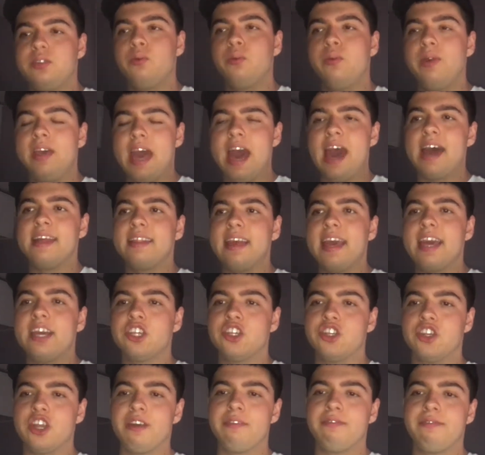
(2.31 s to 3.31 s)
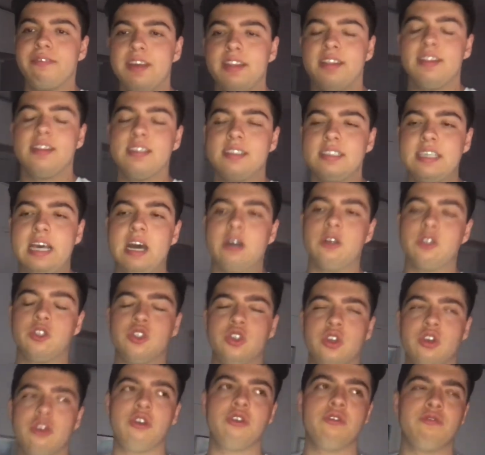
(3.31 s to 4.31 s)
We had a chef in this house
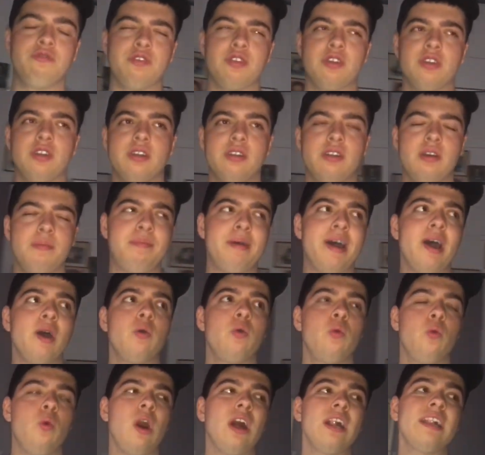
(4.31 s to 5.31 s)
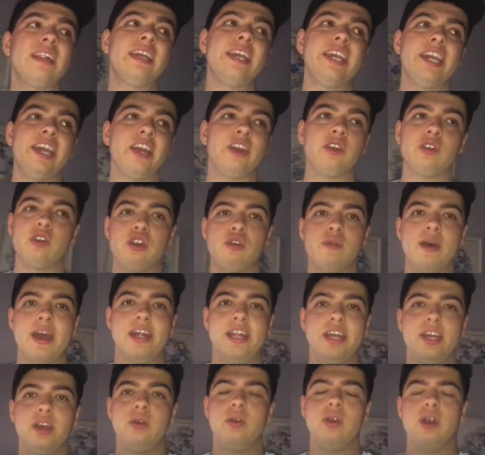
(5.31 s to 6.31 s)
for about 1 year
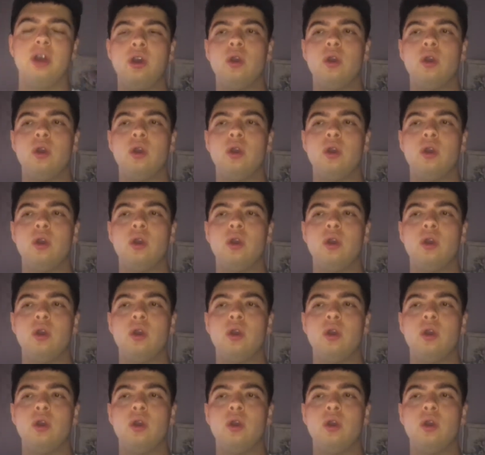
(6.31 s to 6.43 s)
already,